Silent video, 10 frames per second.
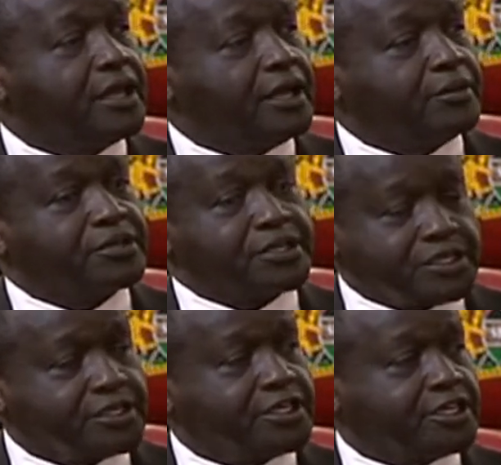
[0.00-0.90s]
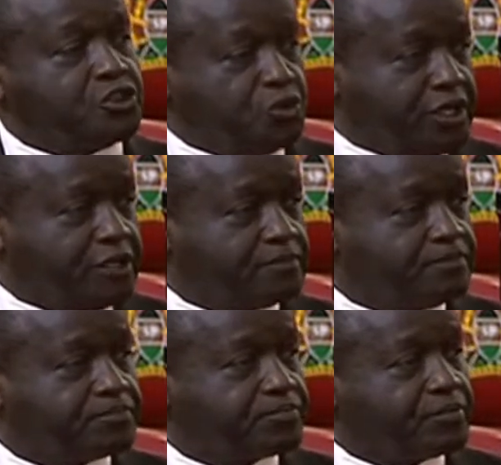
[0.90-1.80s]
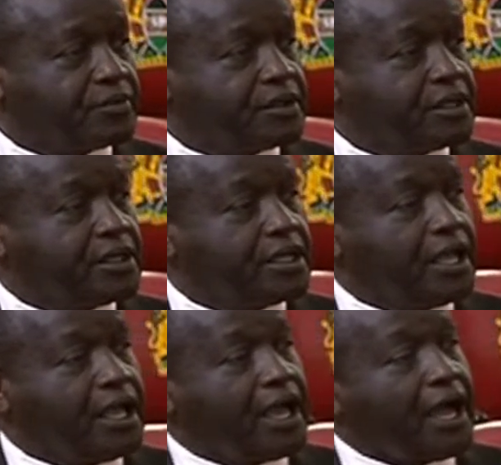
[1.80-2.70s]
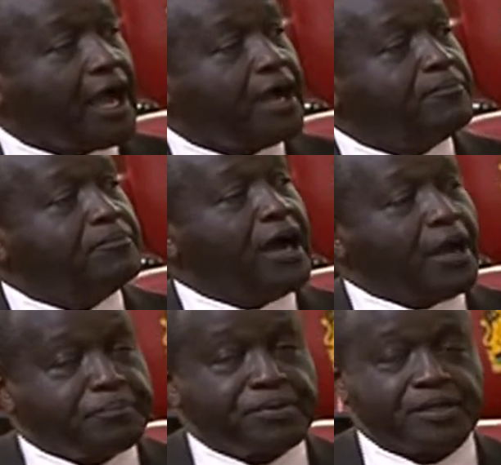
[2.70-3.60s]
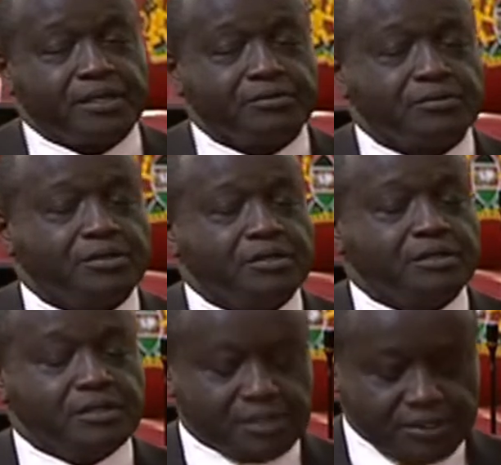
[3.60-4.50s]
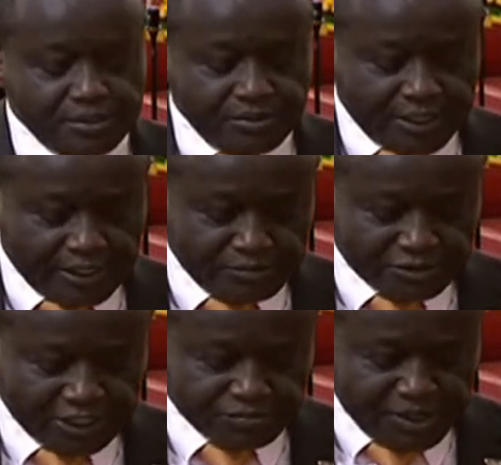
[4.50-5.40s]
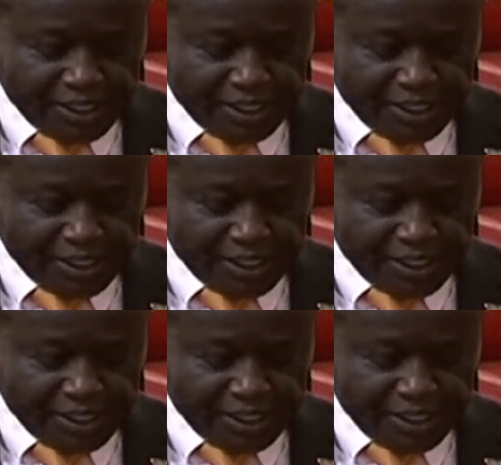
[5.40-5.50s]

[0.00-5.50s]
uh, Kindiki Kithure. I'm happy, uh, Mr.